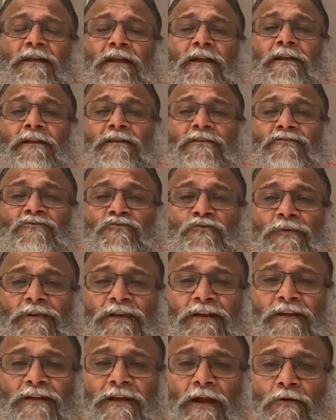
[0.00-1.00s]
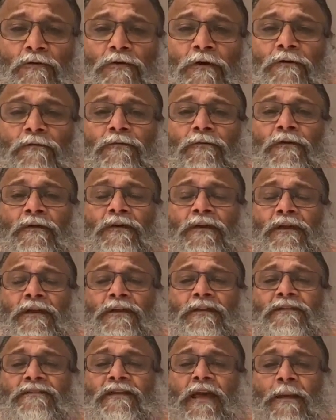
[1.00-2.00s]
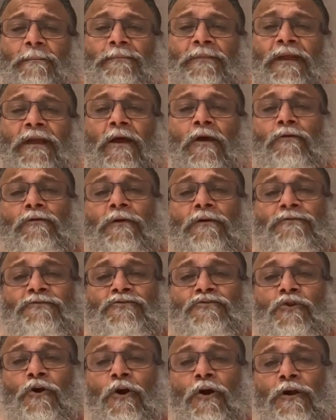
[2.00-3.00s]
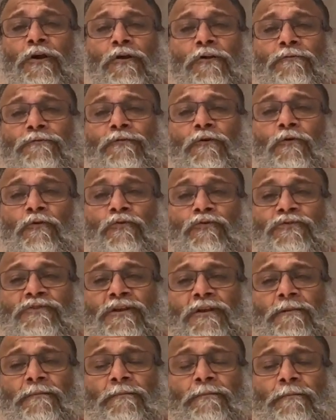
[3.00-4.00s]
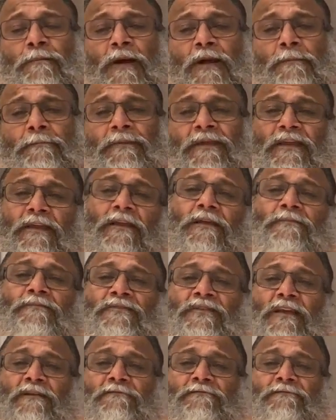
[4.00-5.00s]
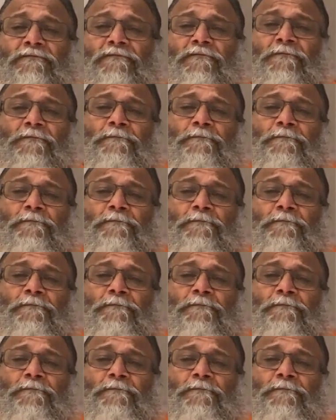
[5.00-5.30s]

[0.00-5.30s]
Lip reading: It is doing it out of, it is happening out of joy of the ocean by being himself.